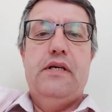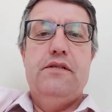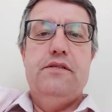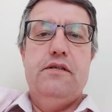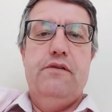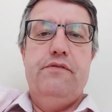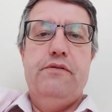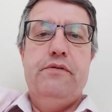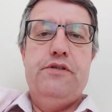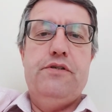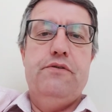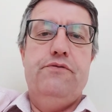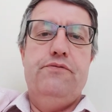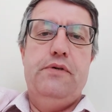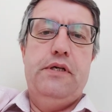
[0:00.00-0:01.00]
So the
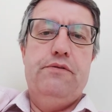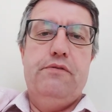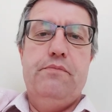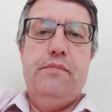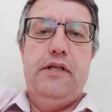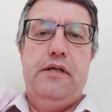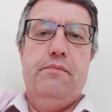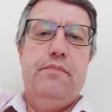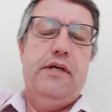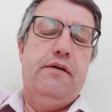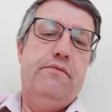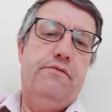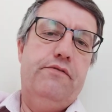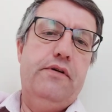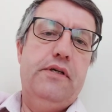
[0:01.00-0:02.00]
original £300 million
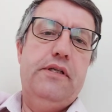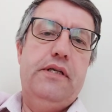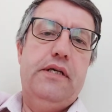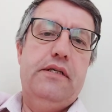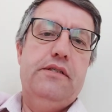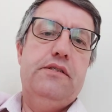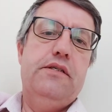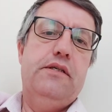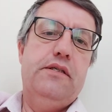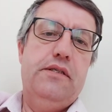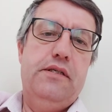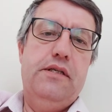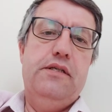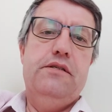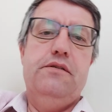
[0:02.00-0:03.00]
finding
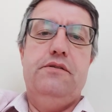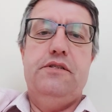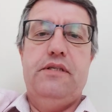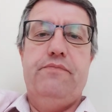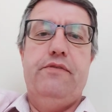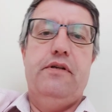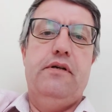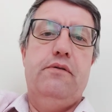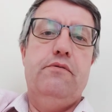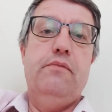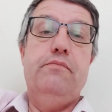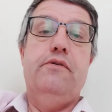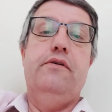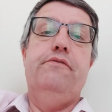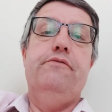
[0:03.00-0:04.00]
turned into something like
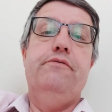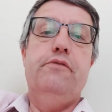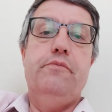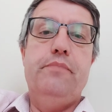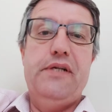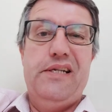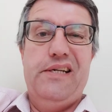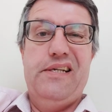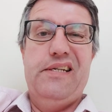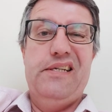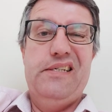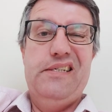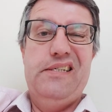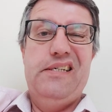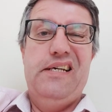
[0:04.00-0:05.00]
1.4 billion.
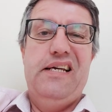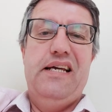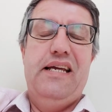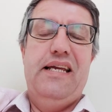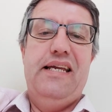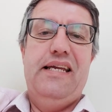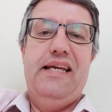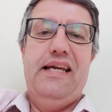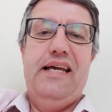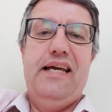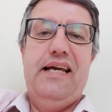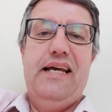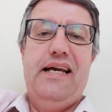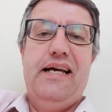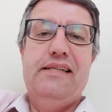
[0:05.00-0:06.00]

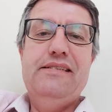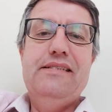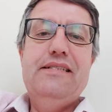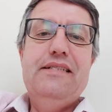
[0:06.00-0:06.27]
Yeah.